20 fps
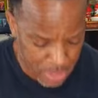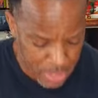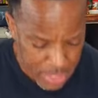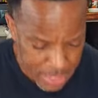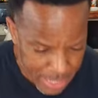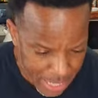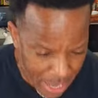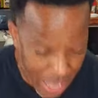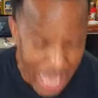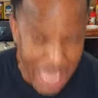
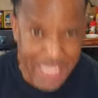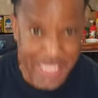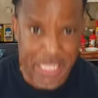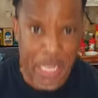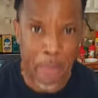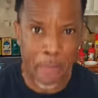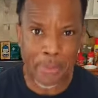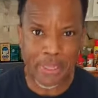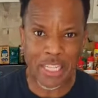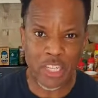Now, I
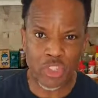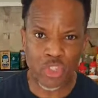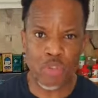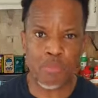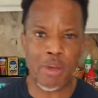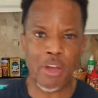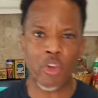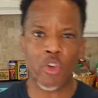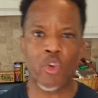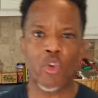typically do
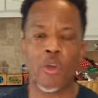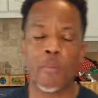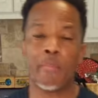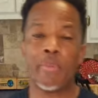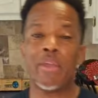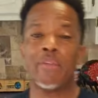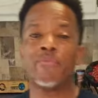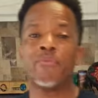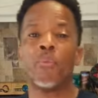my corned beef